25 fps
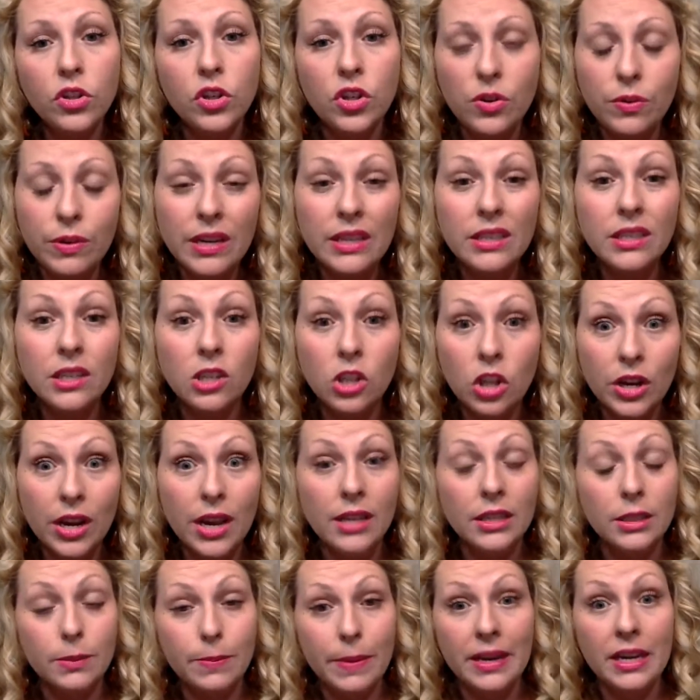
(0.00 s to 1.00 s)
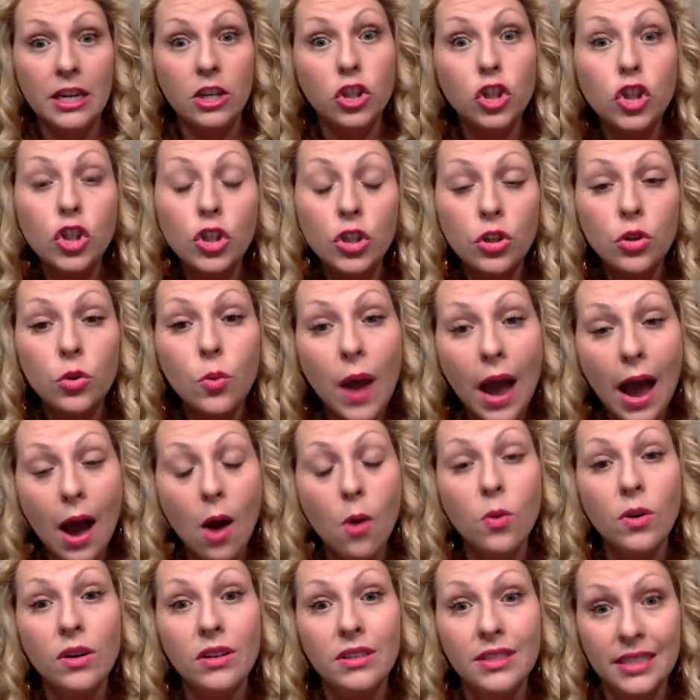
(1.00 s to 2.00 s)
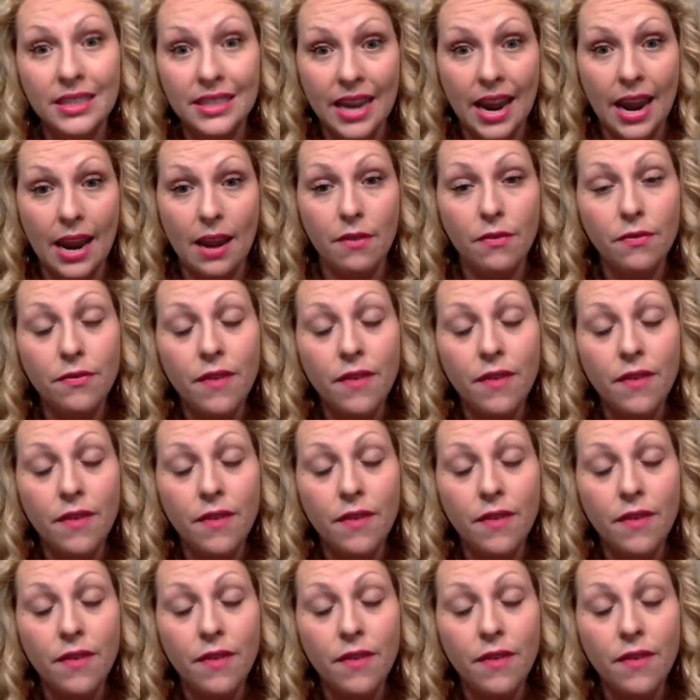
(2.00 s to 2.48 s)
you need to look at spending 2 hours a day,